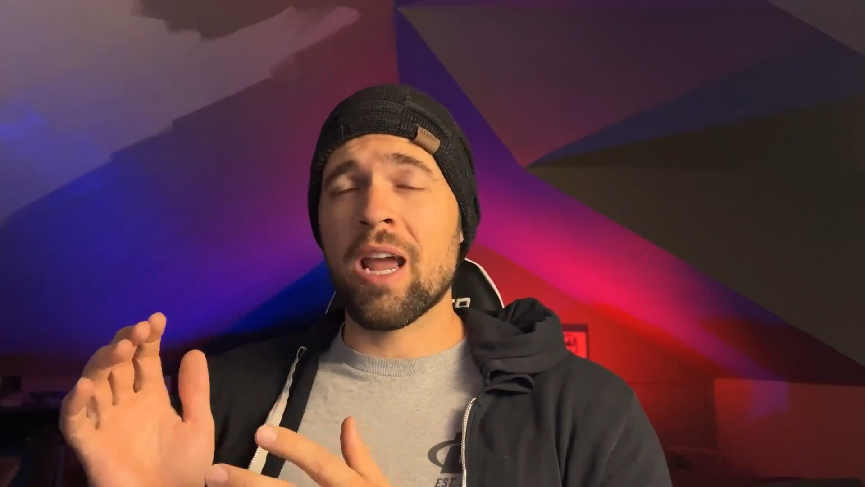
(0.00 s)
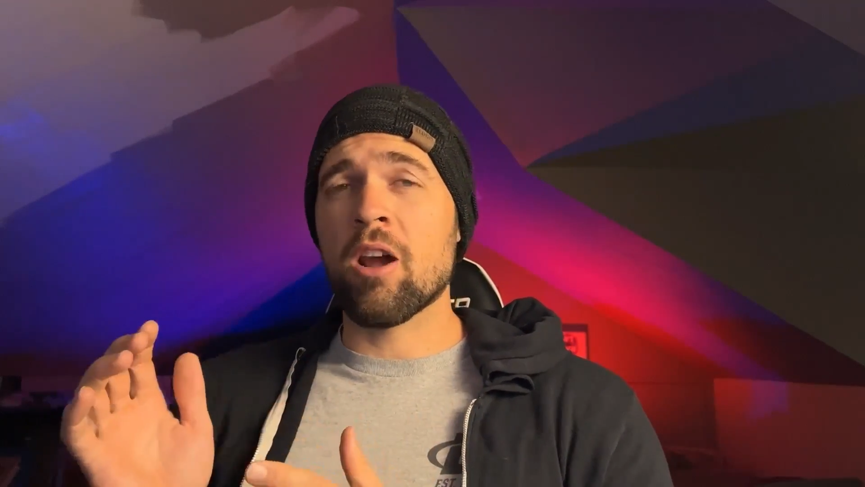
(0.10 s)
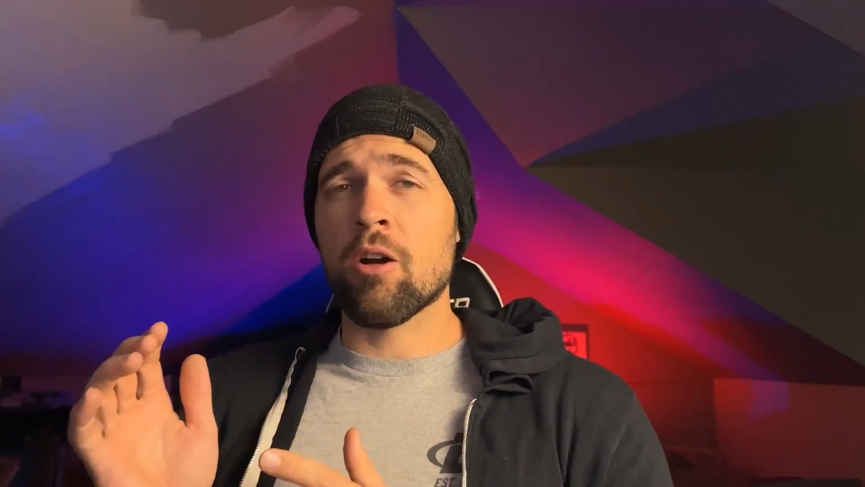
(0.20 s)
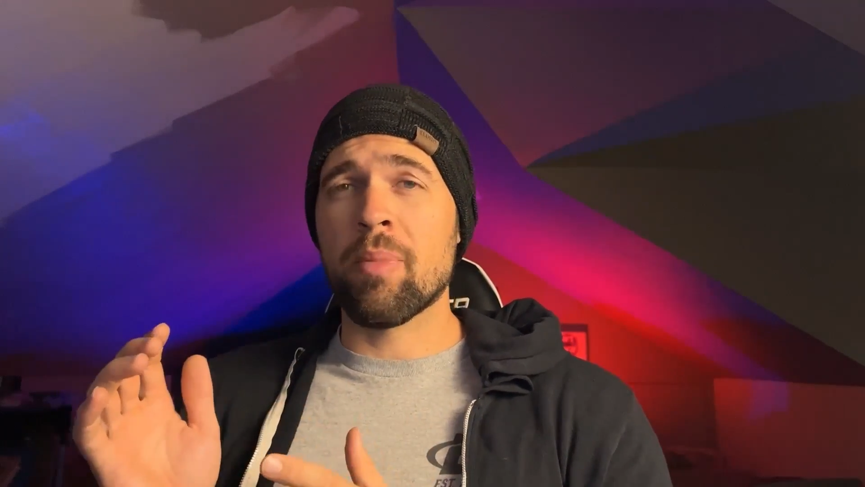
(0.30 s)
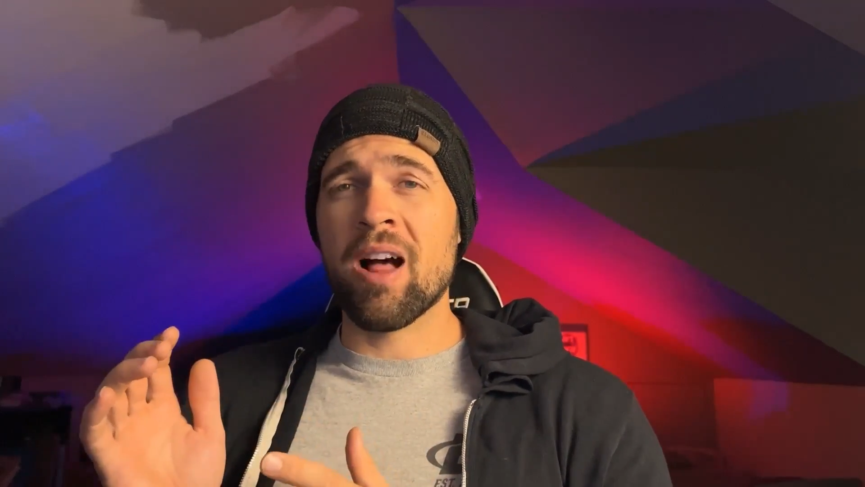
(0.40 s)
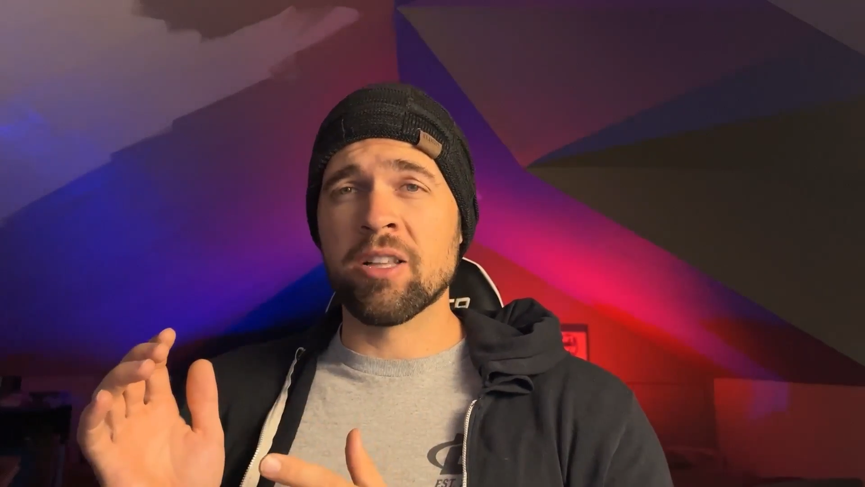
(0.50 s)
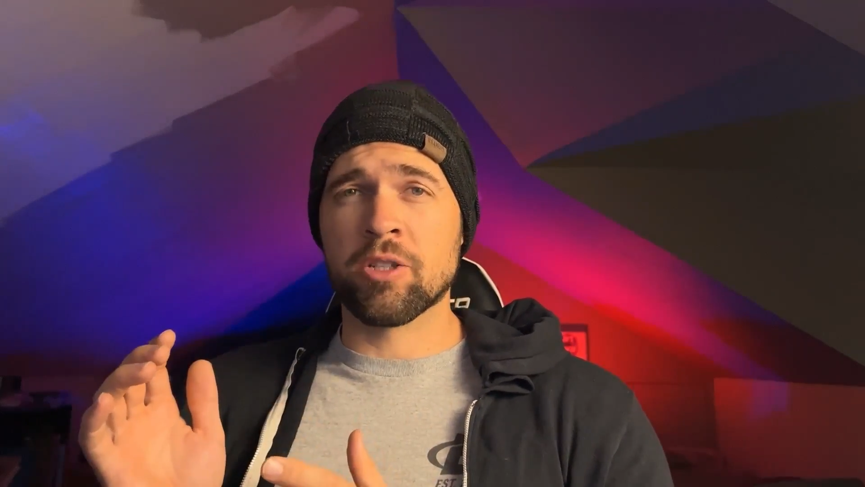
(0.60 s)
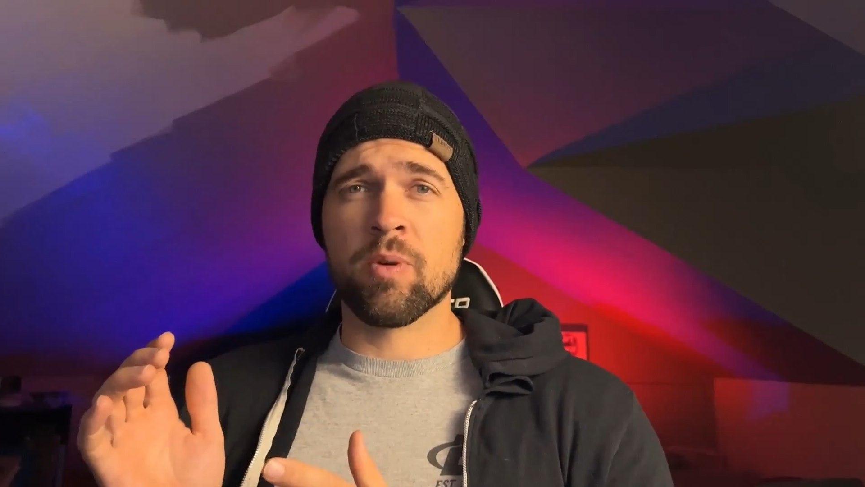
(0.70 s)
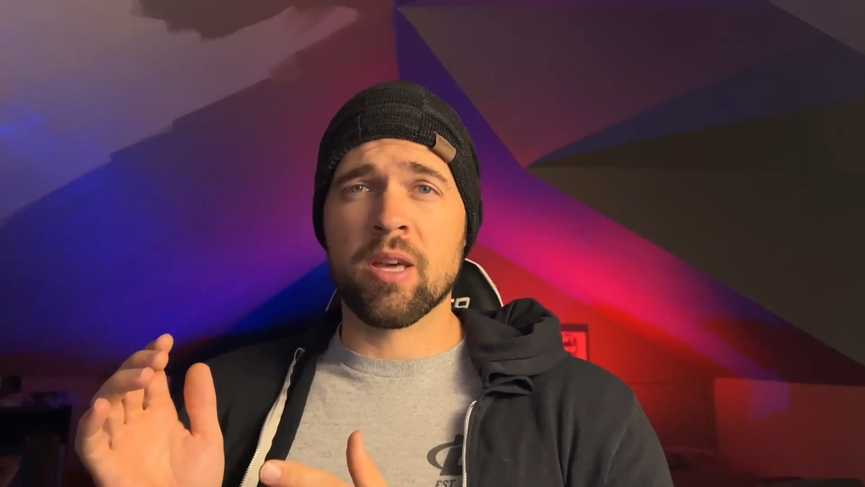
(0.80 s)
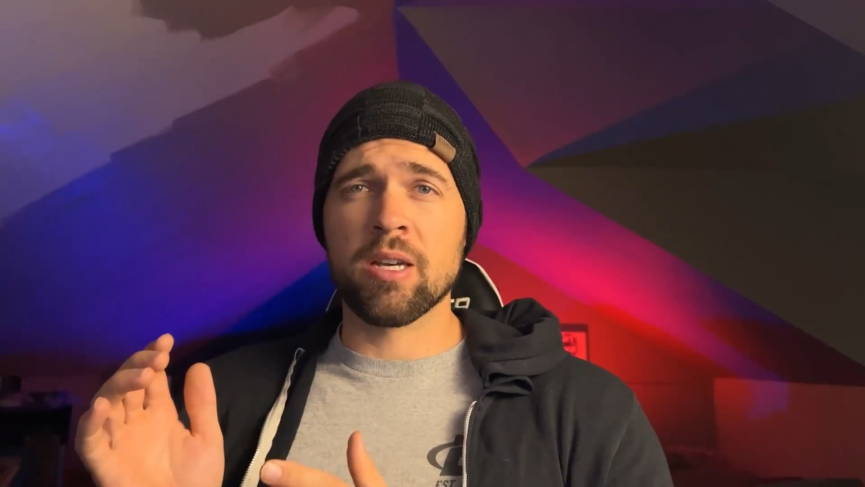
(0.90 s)
AR balance
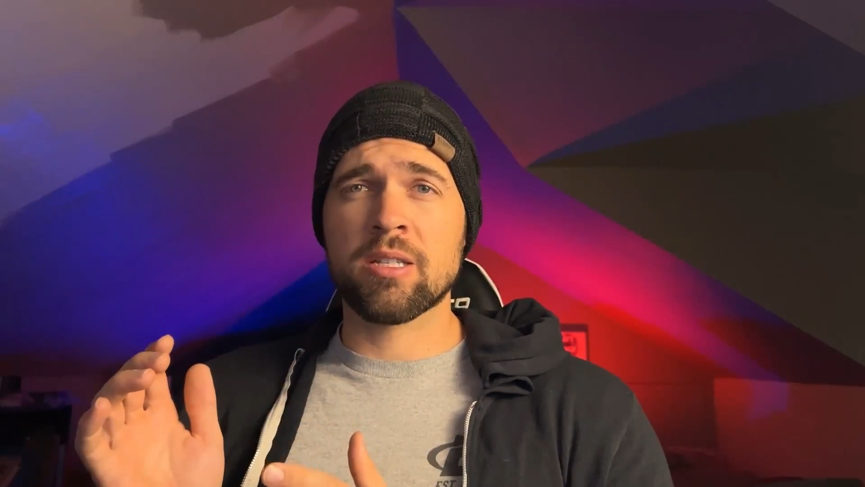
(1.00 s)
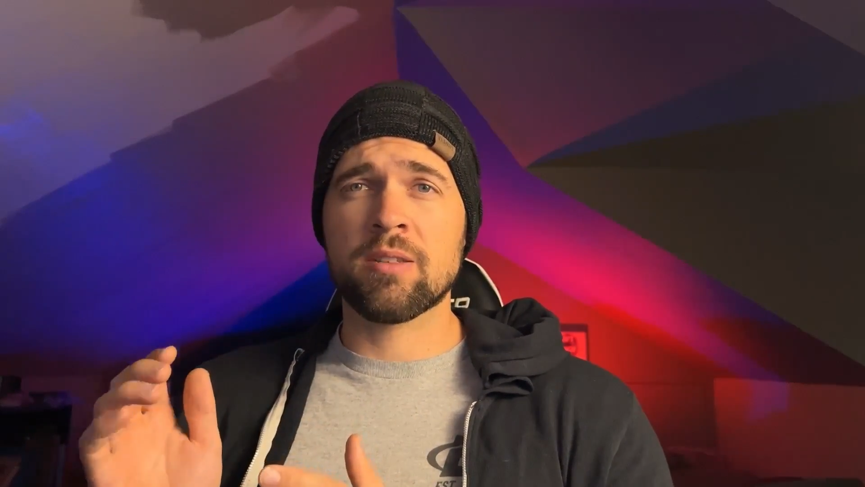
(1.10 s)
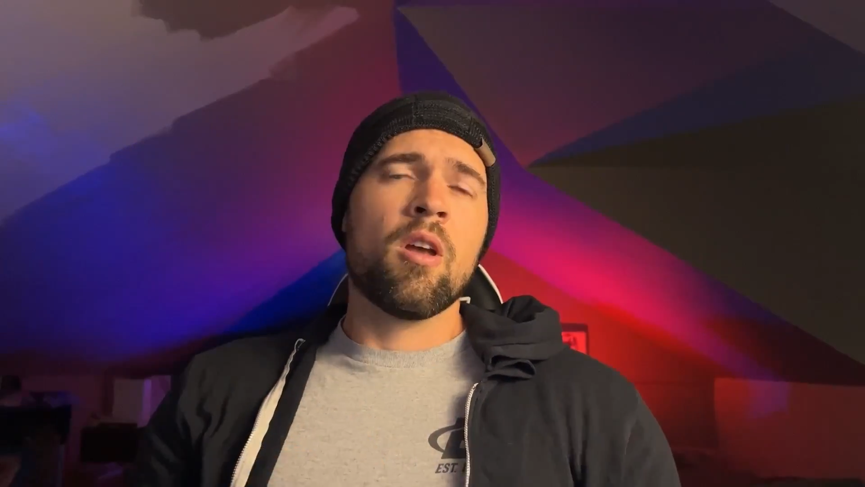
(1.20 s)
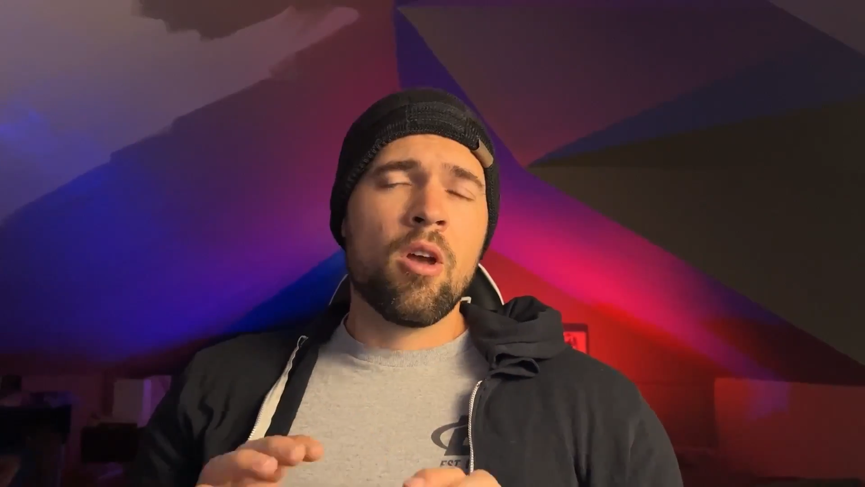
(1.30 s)
with us.